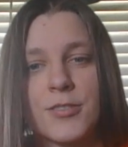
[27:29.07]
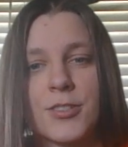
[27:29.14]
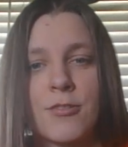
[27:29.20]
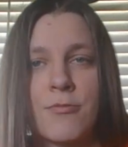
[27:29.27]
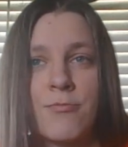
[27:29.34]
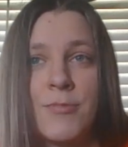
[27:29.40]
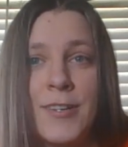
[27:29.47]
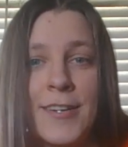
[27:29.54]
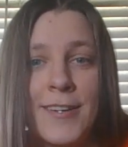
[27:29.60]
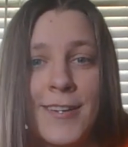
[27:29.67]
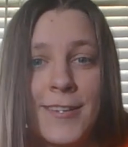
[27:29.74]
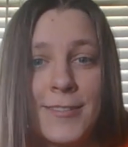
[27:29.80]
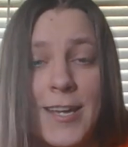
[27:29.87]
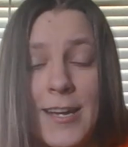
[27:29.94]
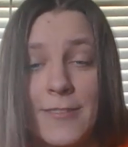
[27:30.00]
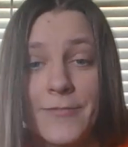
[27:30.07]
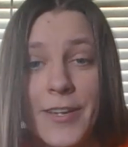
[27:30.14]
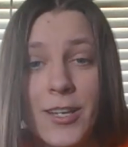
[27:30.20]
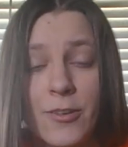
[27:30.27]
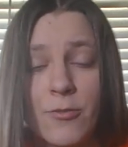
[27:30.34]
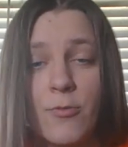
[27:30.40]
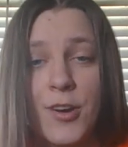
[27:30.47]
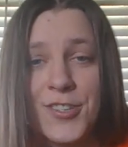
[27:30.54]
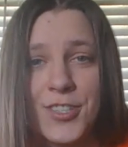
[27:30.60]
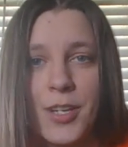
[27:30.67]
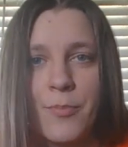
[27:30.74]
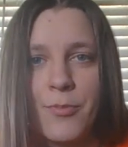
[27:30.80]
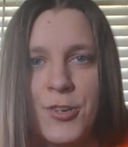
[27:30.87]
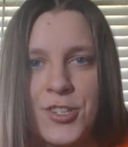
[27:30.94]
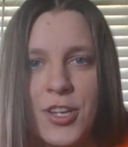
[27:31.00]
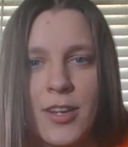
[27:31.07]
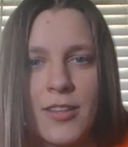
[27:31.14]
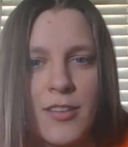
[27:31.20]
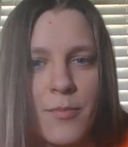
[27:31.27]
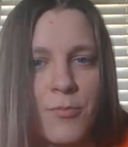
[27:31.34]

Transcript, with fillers: So, yeah, thank you for watching. I appreciate it.